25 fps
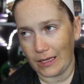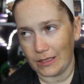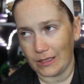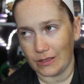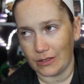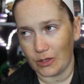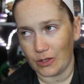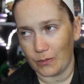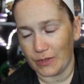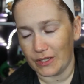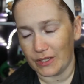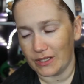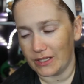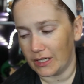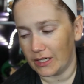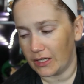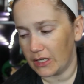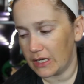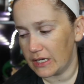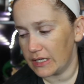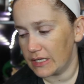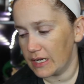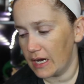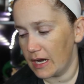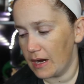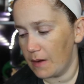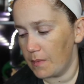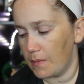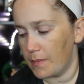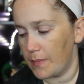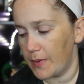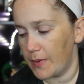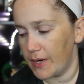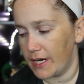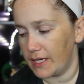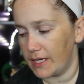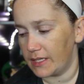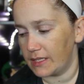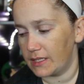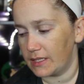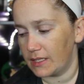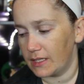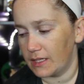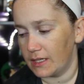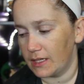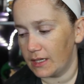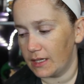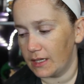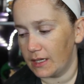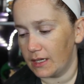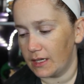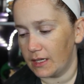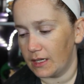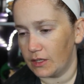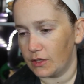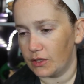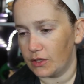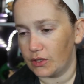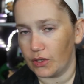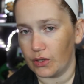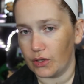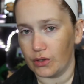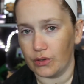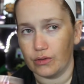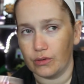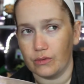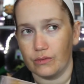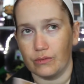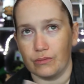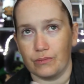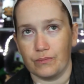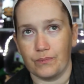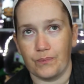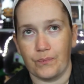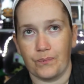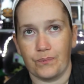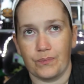Stupid stickers. But, so,